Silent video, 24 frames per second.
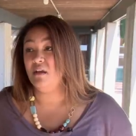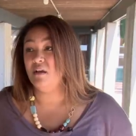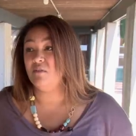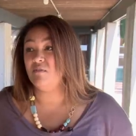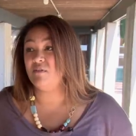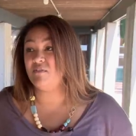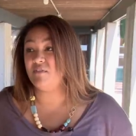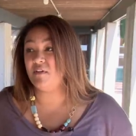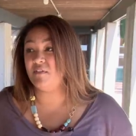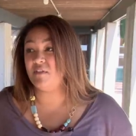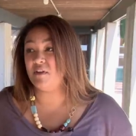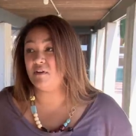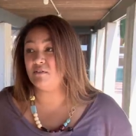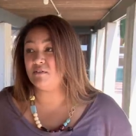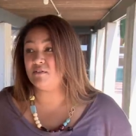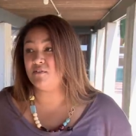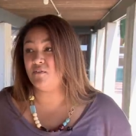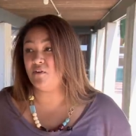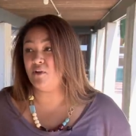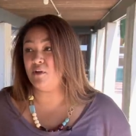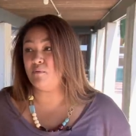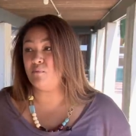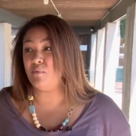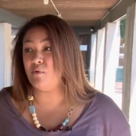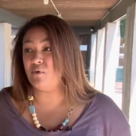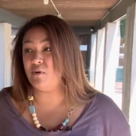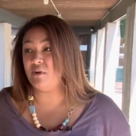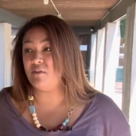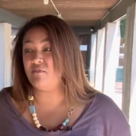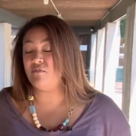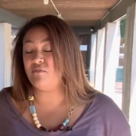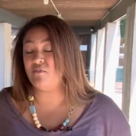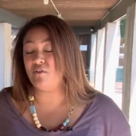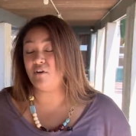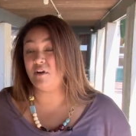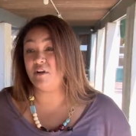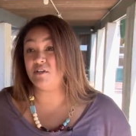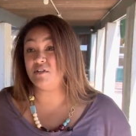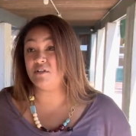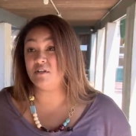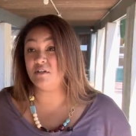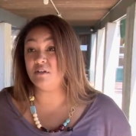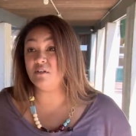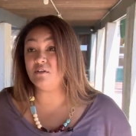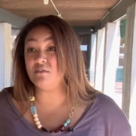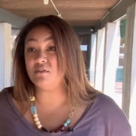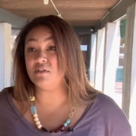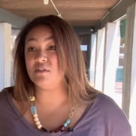We felt that it was very important for our
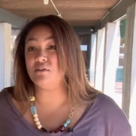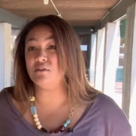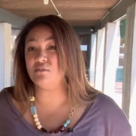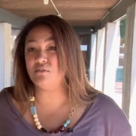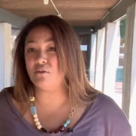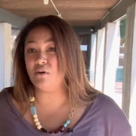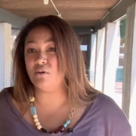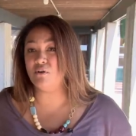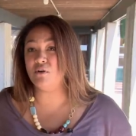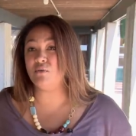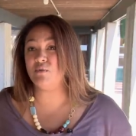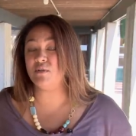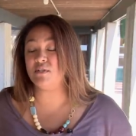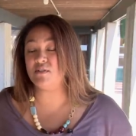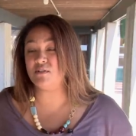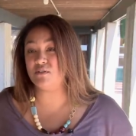children to go to a